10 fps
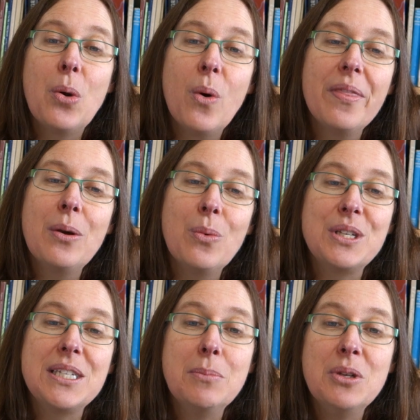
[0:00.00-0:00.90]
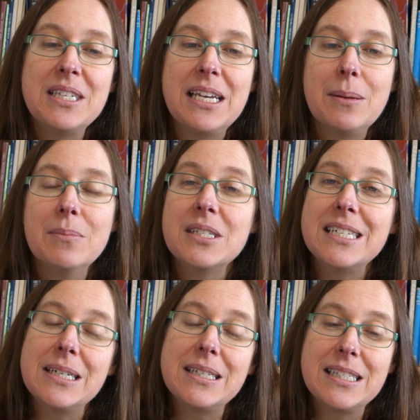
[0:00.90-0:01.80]
what there was in museums to
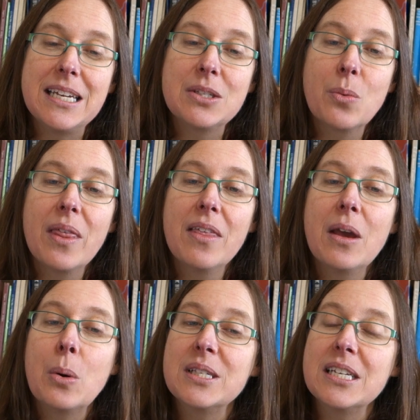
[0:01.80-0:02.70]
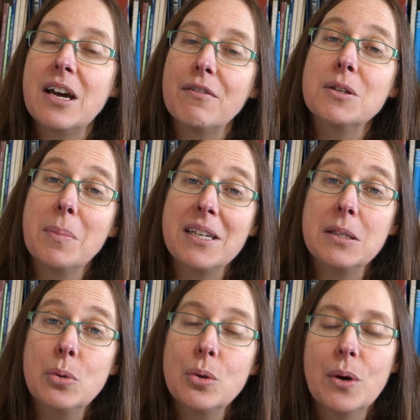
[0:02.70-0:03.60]
assess whether there was enough to base a
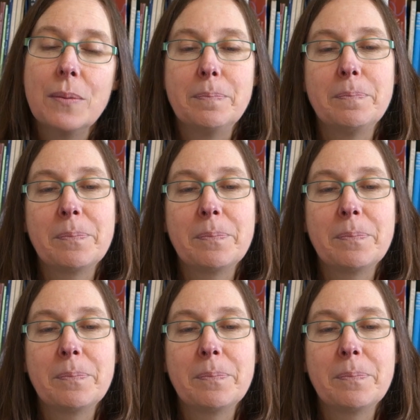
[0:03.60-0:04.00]
book on.